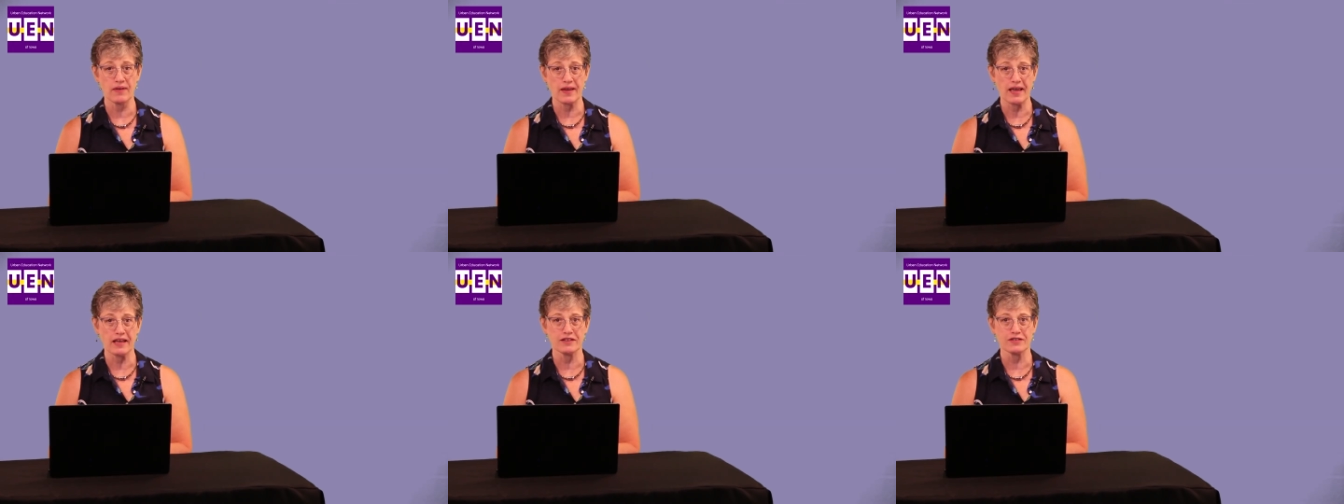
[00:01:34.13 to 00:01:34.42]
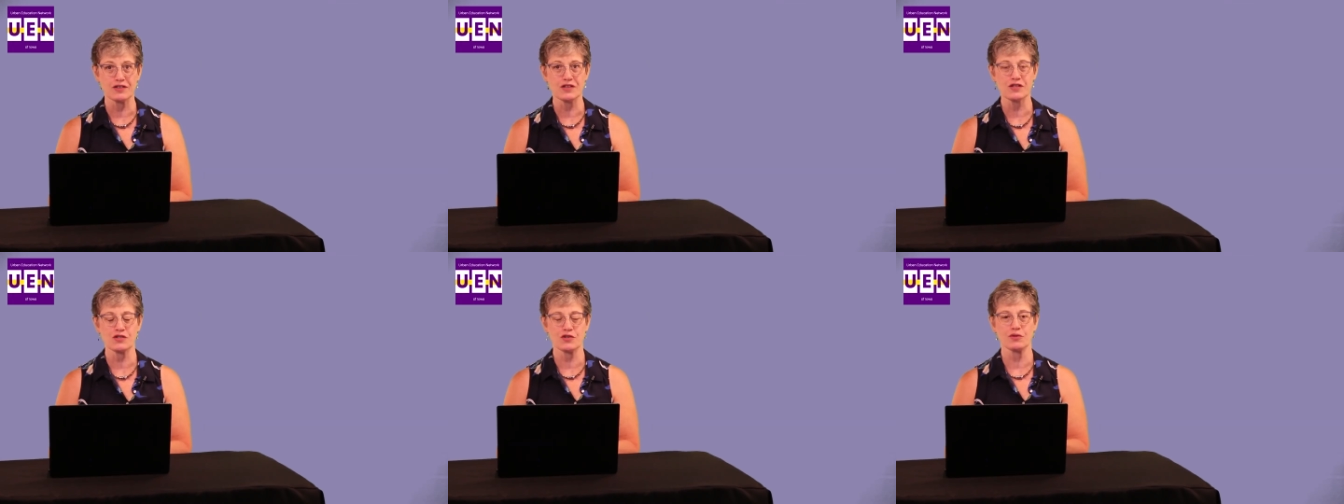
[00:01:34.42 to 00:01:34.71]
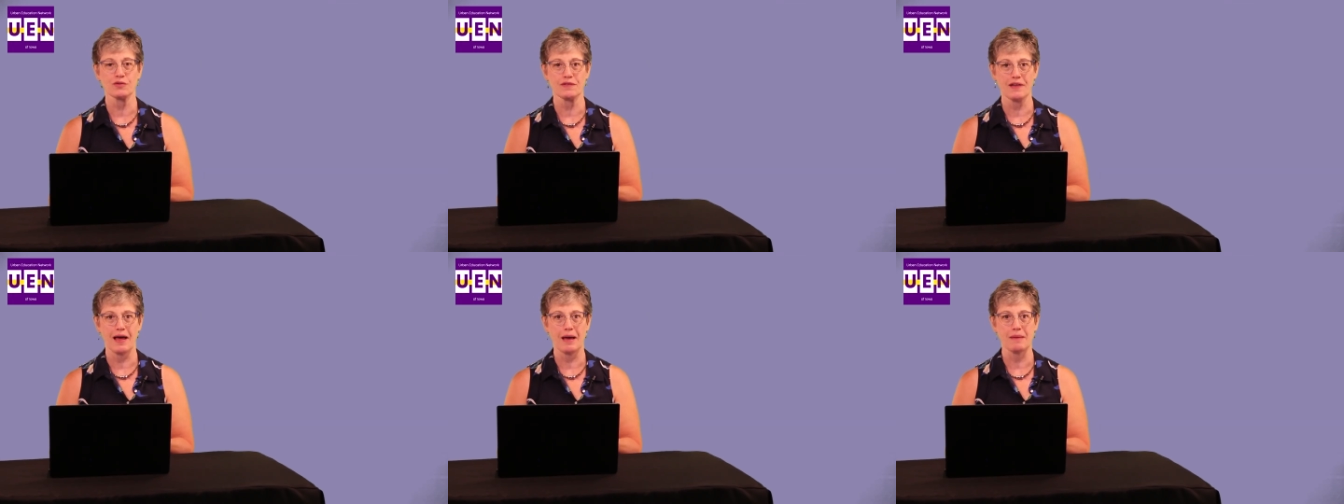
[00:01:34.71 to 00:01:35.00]
analyst
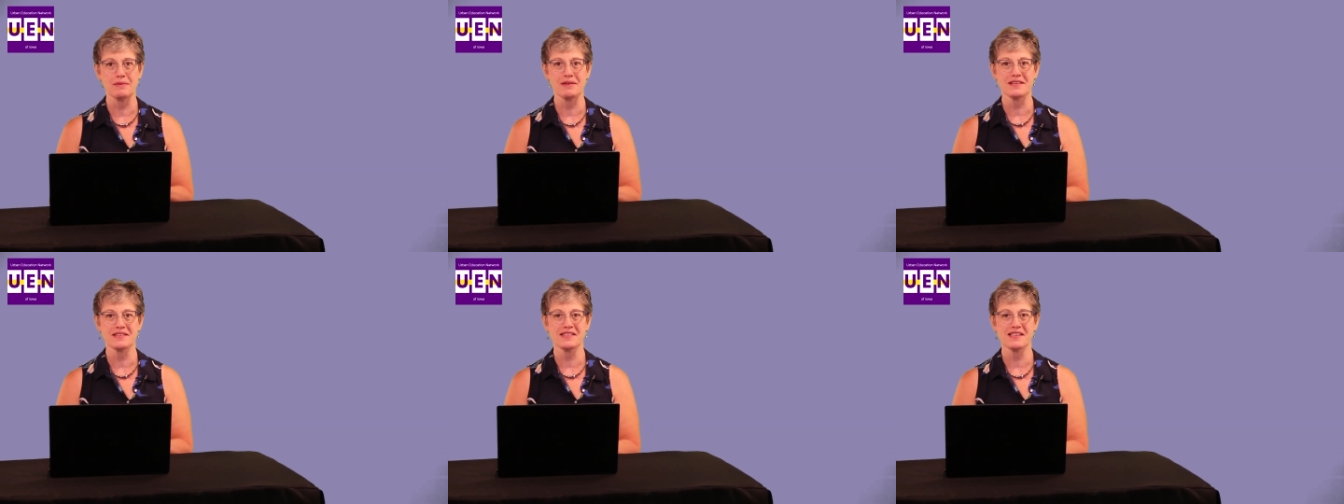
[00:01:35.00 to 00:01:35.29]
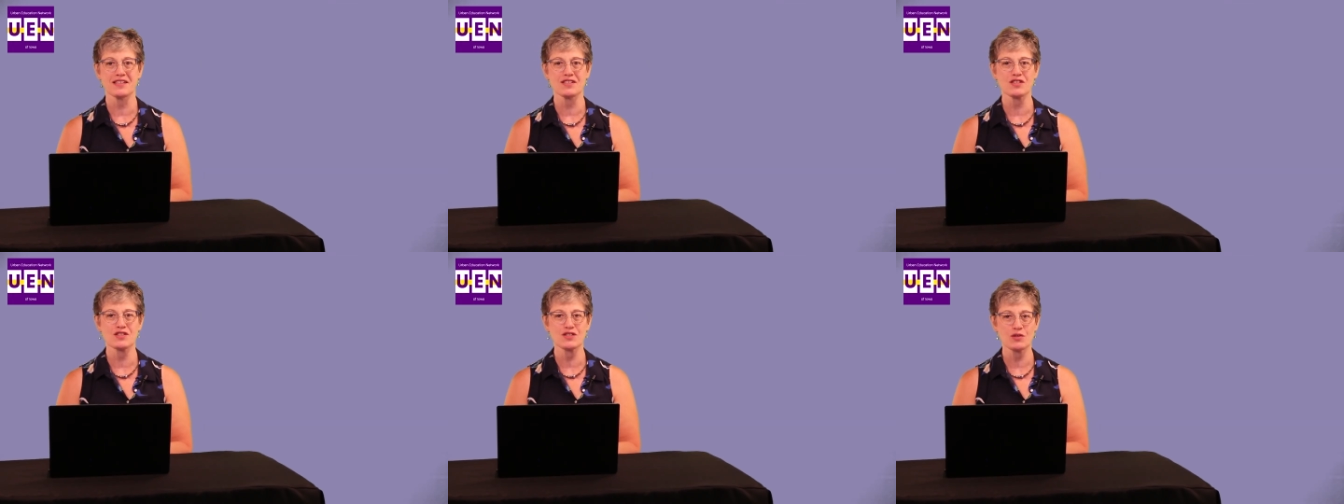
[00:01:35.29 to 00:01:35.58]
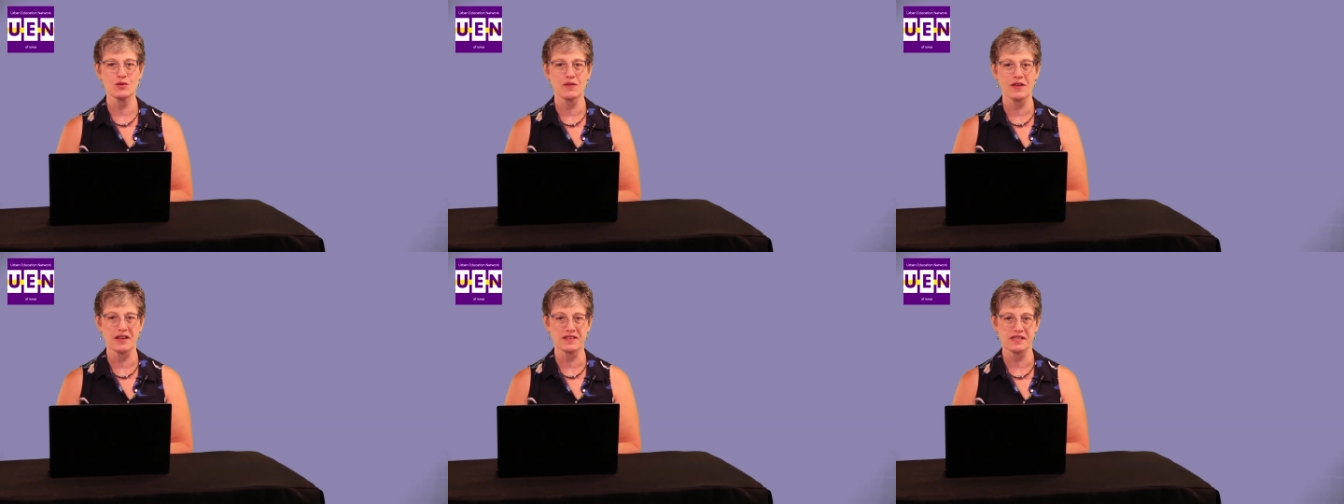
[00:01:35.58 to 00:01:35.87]
or lobbyist since
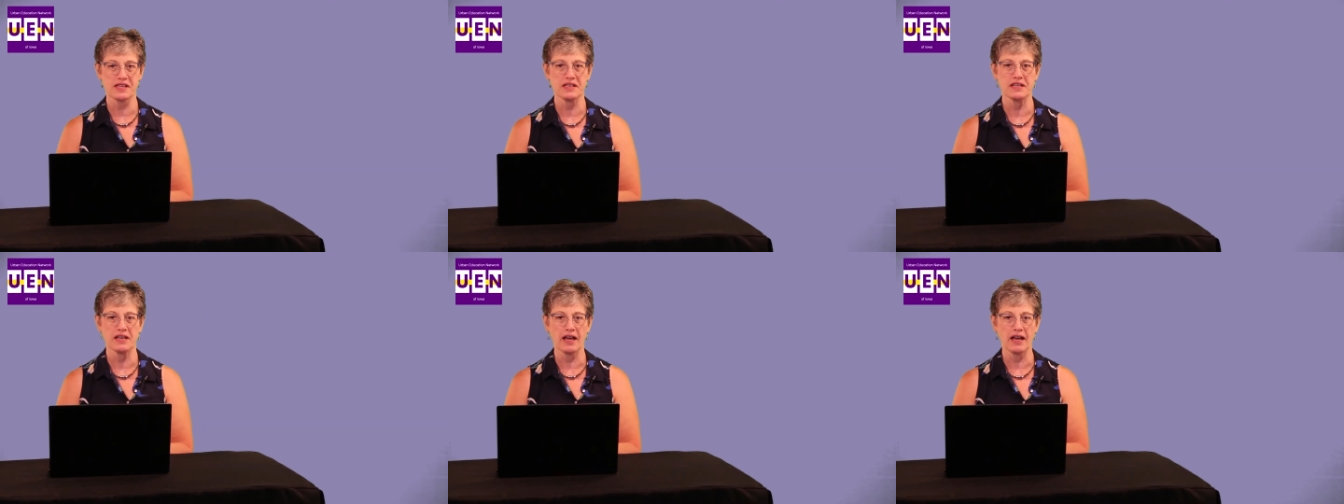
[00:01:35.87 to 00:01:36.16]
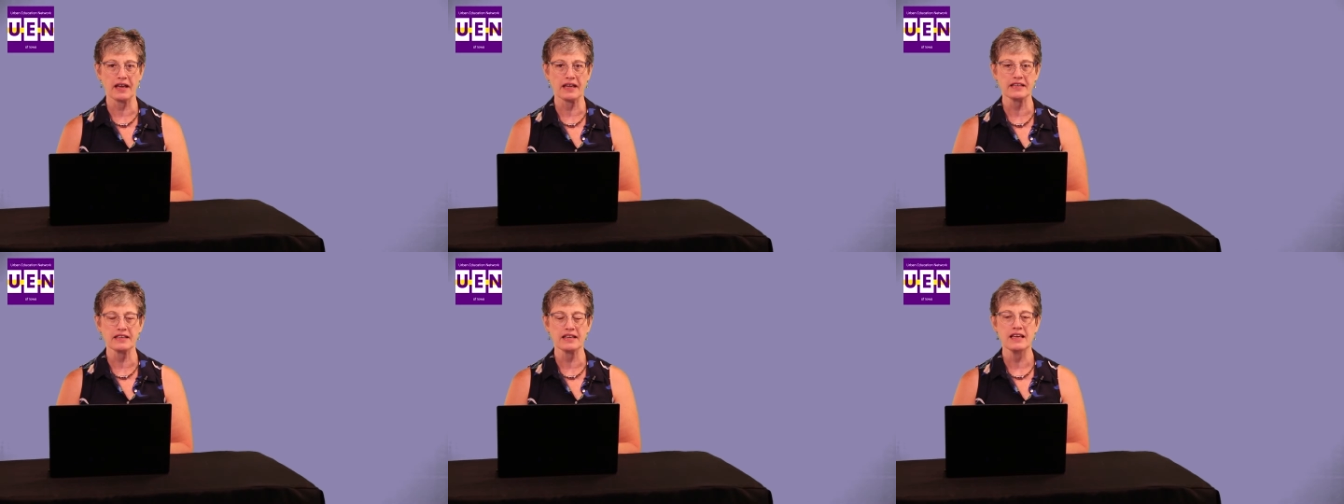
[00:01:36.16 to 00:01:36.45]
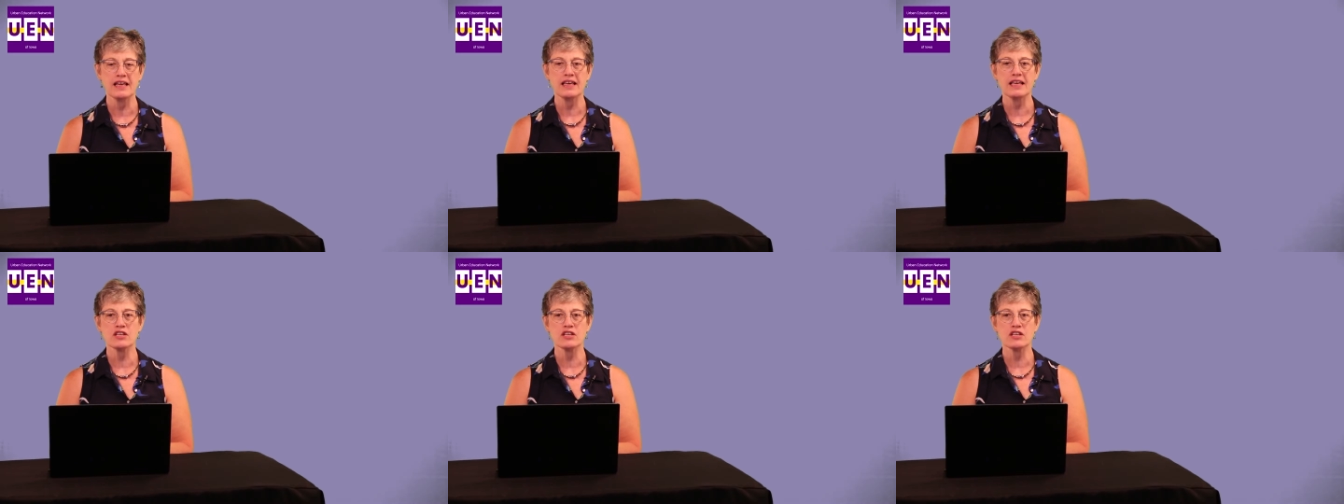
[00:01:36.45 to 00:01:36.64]
2009,